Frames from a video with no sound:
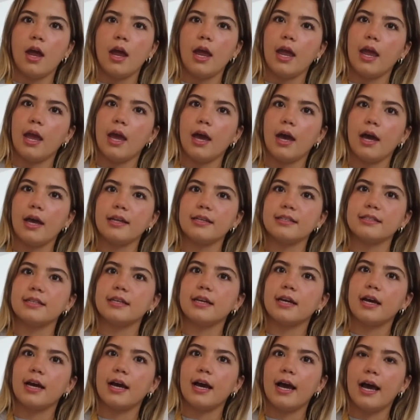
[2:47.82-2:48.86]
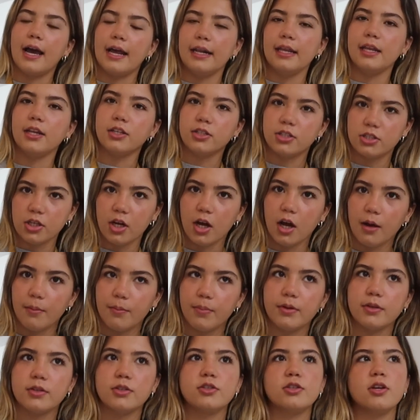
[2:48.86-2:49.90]
And I need to
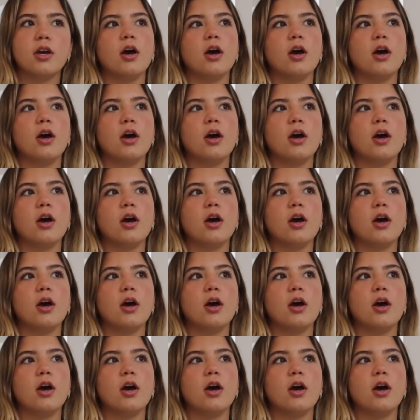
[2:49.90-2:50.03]
stop. So.